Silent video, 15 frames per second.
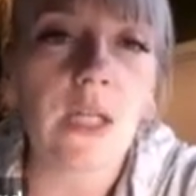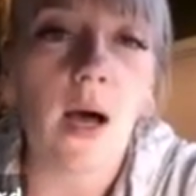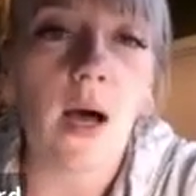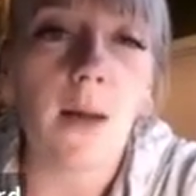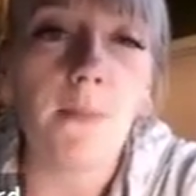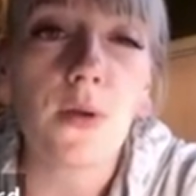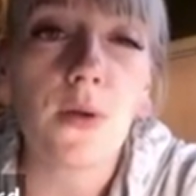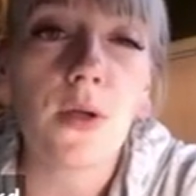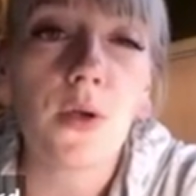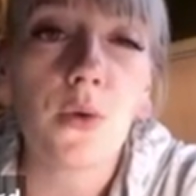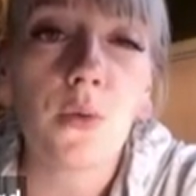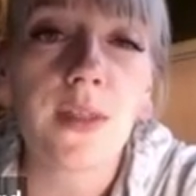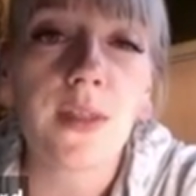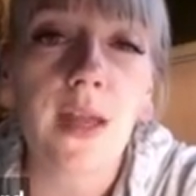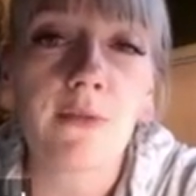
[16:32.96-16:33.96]
up
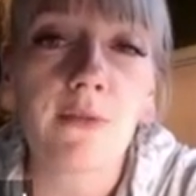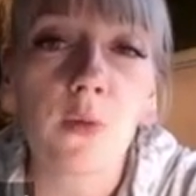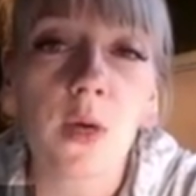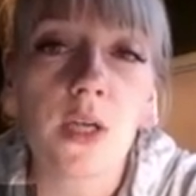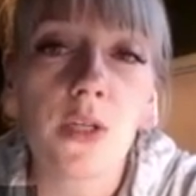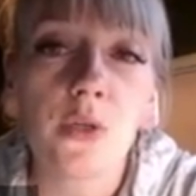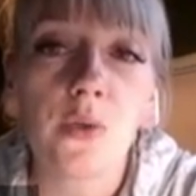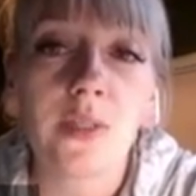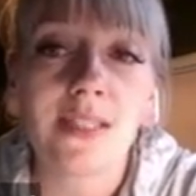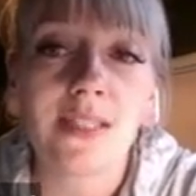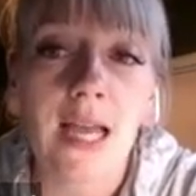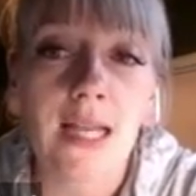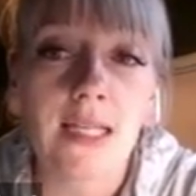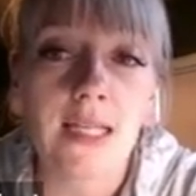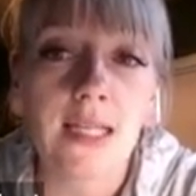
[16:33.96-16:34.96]
with everyone who
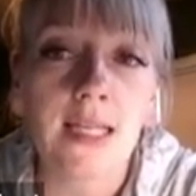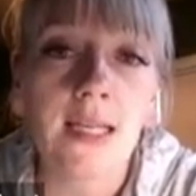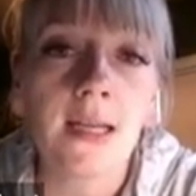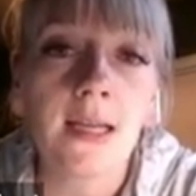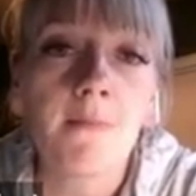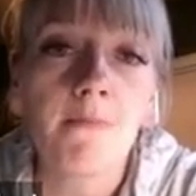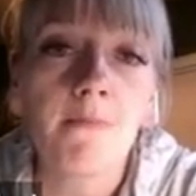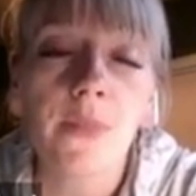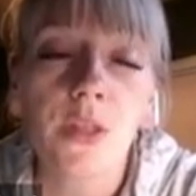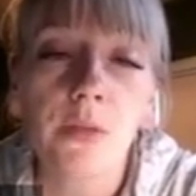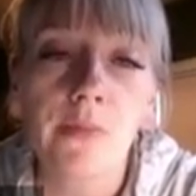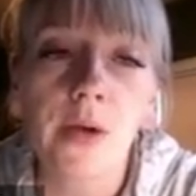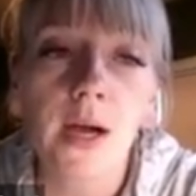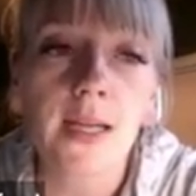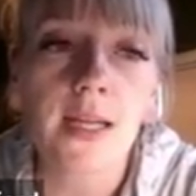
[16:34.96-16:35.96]
attended the
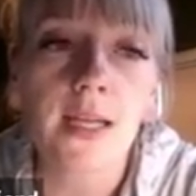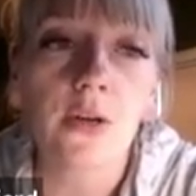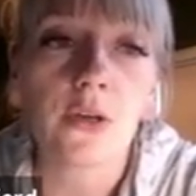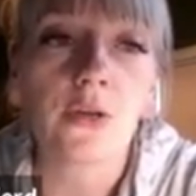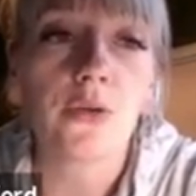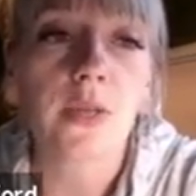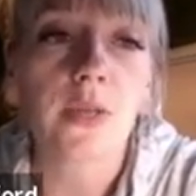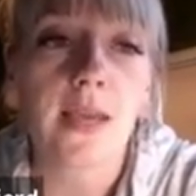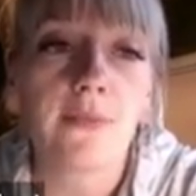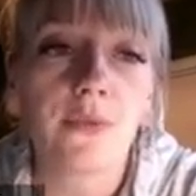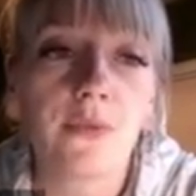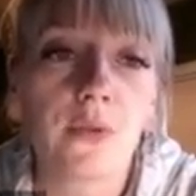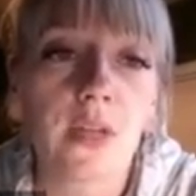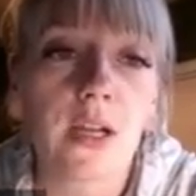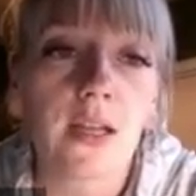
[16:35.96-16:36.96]
party or who gave
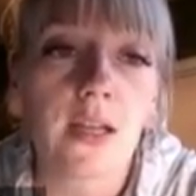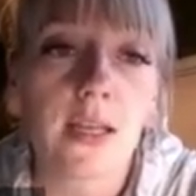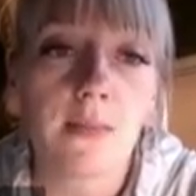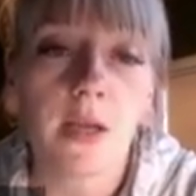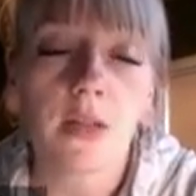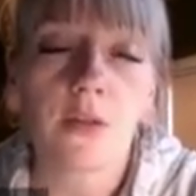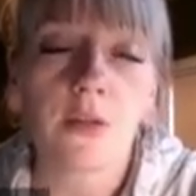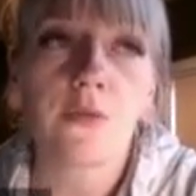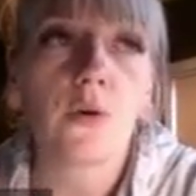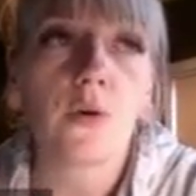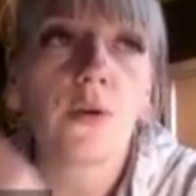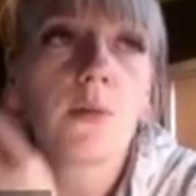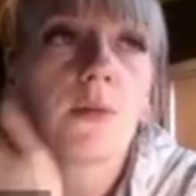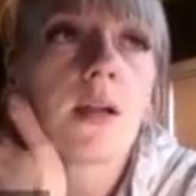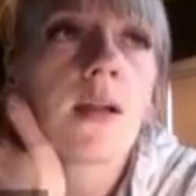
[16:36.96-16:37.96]
you their email or phone
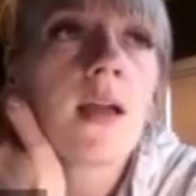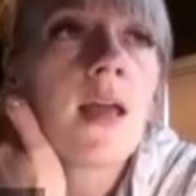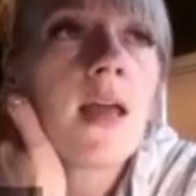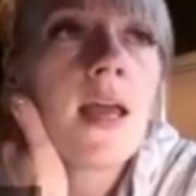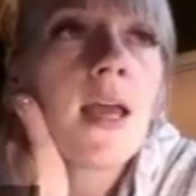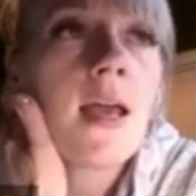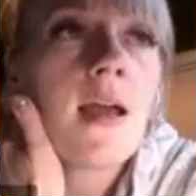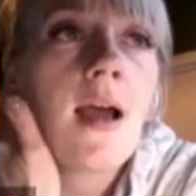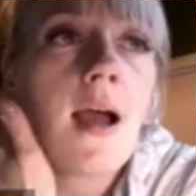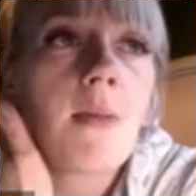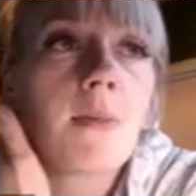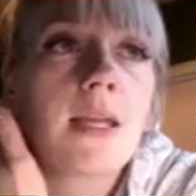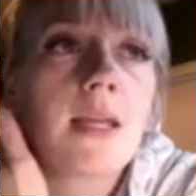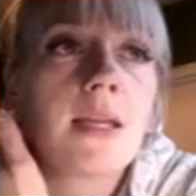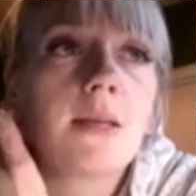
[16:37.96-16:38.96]
number. I
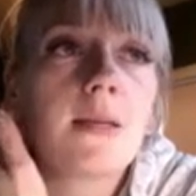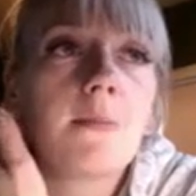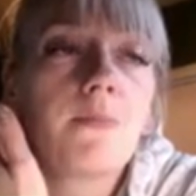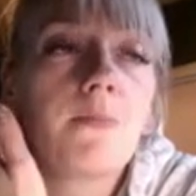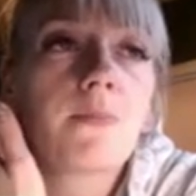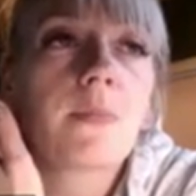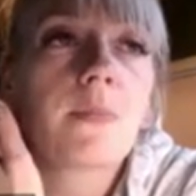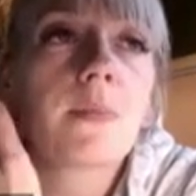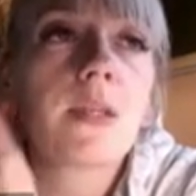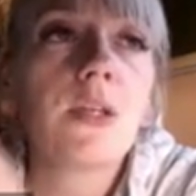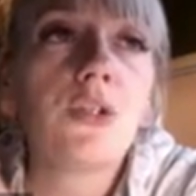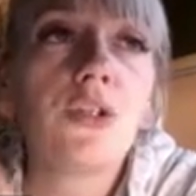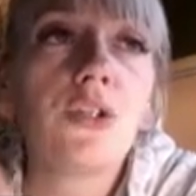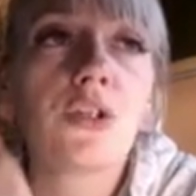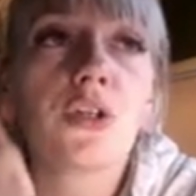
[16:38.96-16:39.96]
mean,
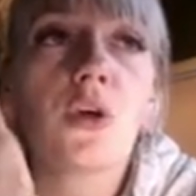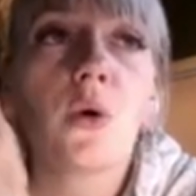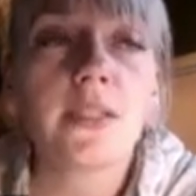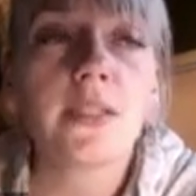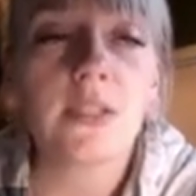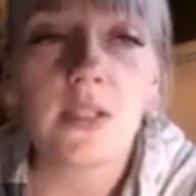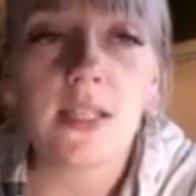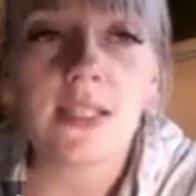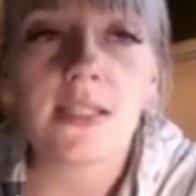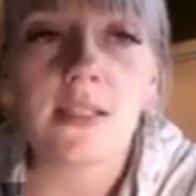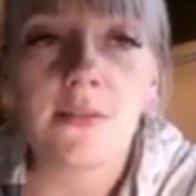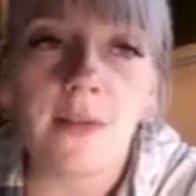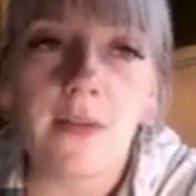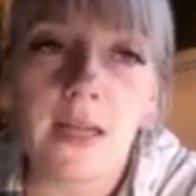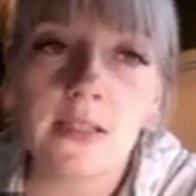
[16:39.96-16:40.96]
you're going to these
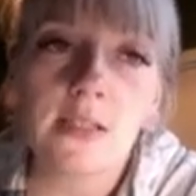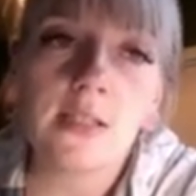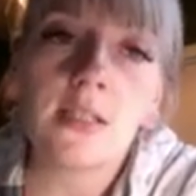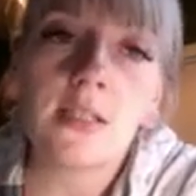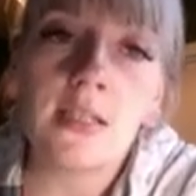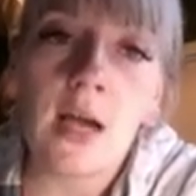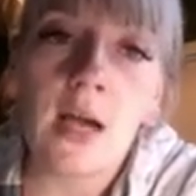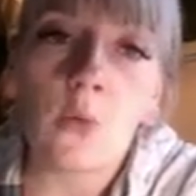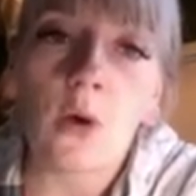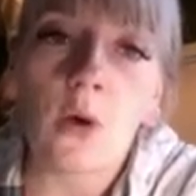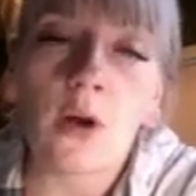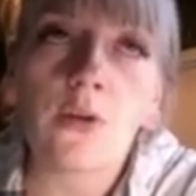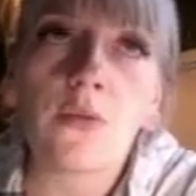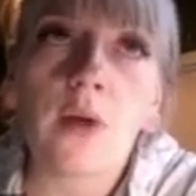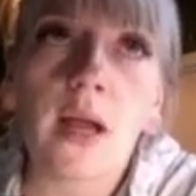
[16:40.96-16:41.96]
events to
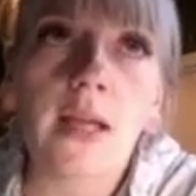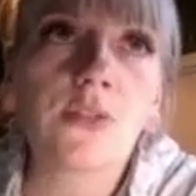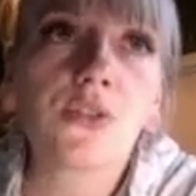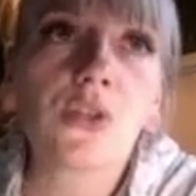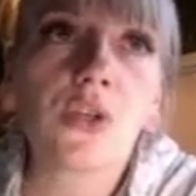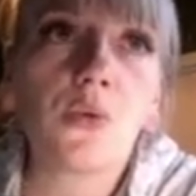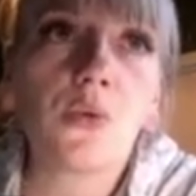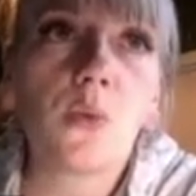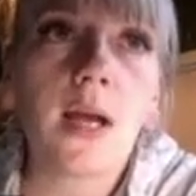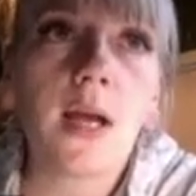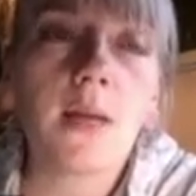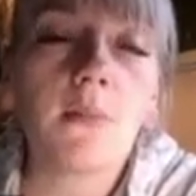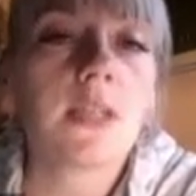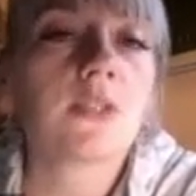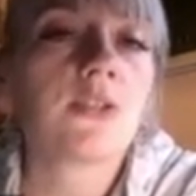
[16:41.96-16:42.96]
network, right? So you want
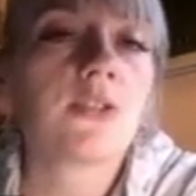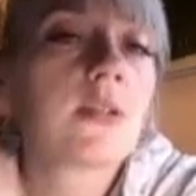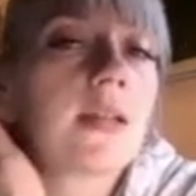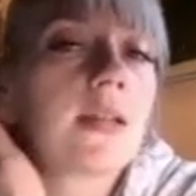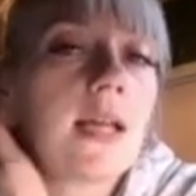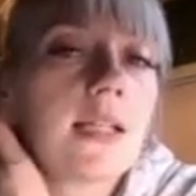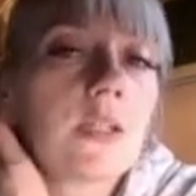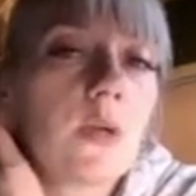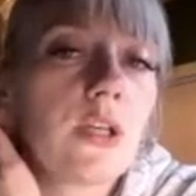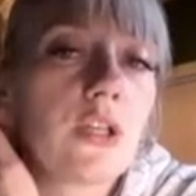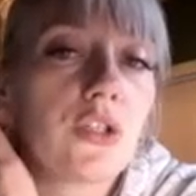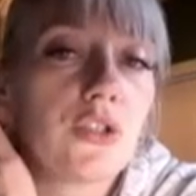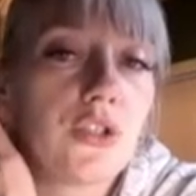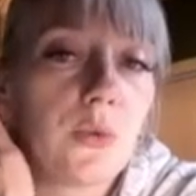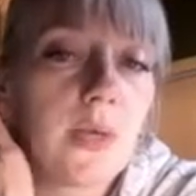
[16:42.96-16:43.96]
to make sure that that's what you're
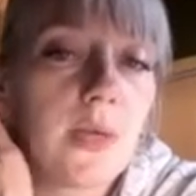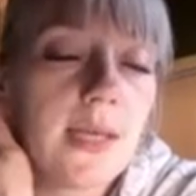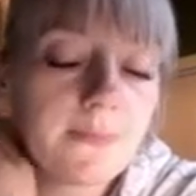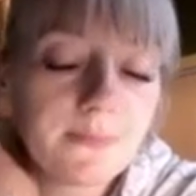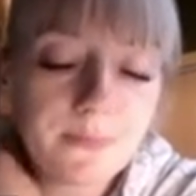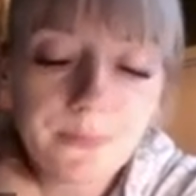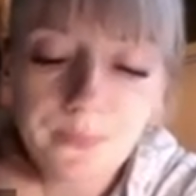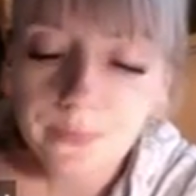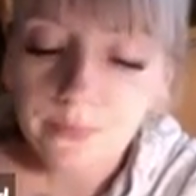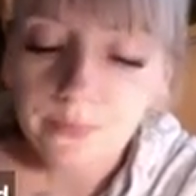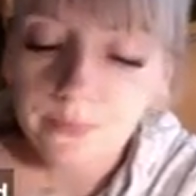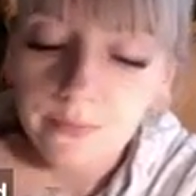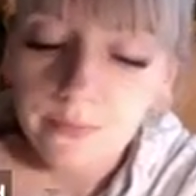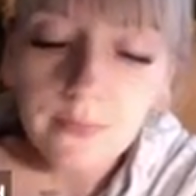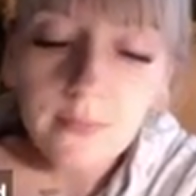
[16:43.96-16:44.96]
doing
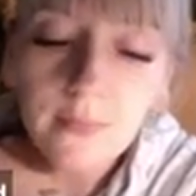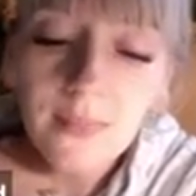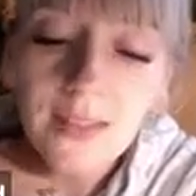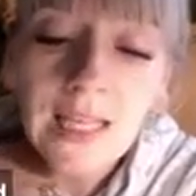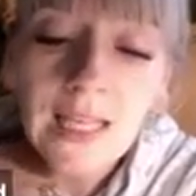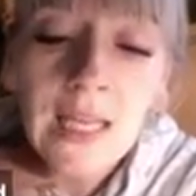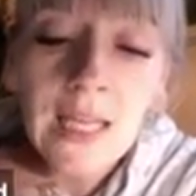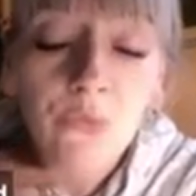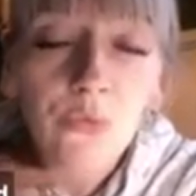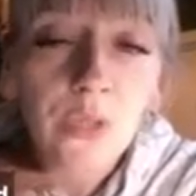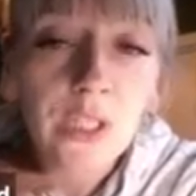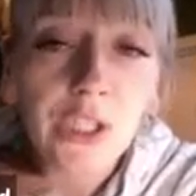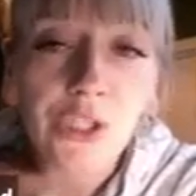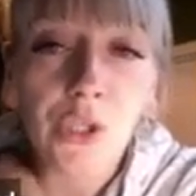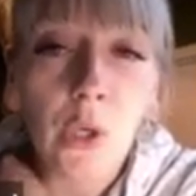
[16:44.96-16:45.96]
and
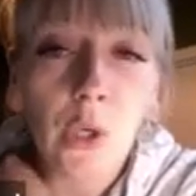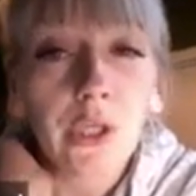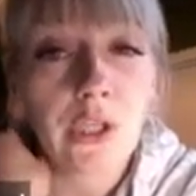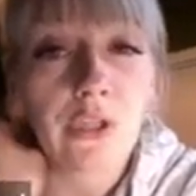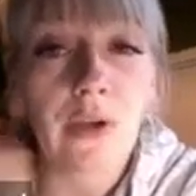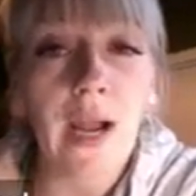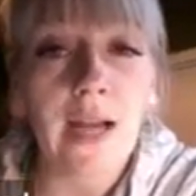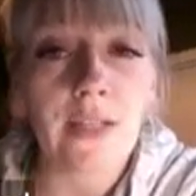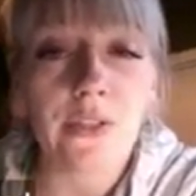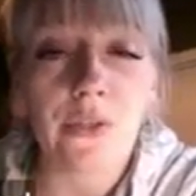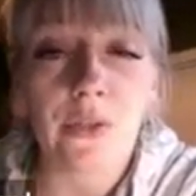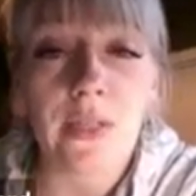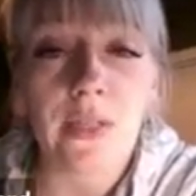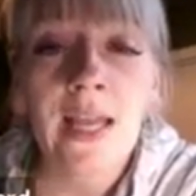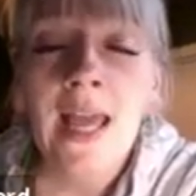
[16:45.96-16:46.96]
really show your
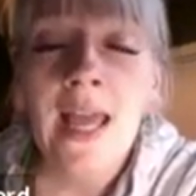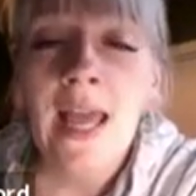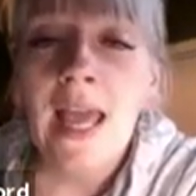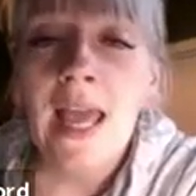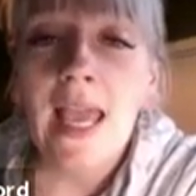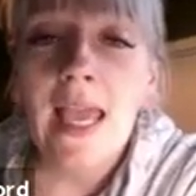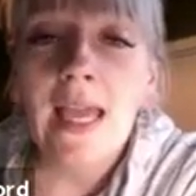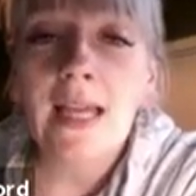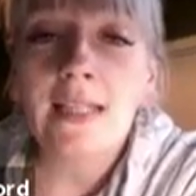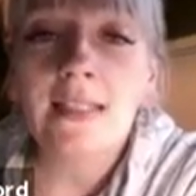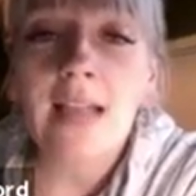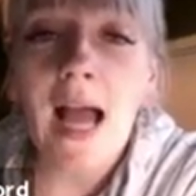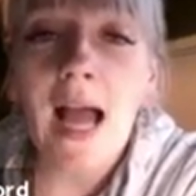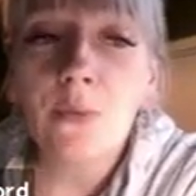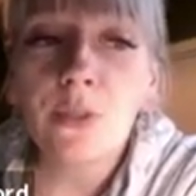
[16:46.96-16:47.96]
gratitude. And
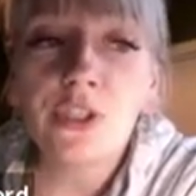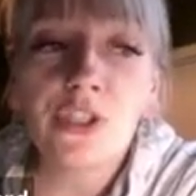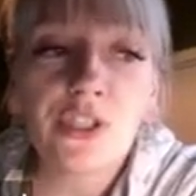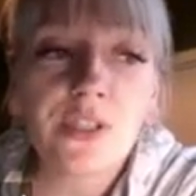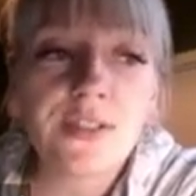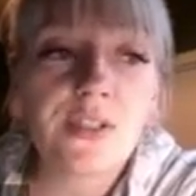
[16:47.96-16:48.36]
I would just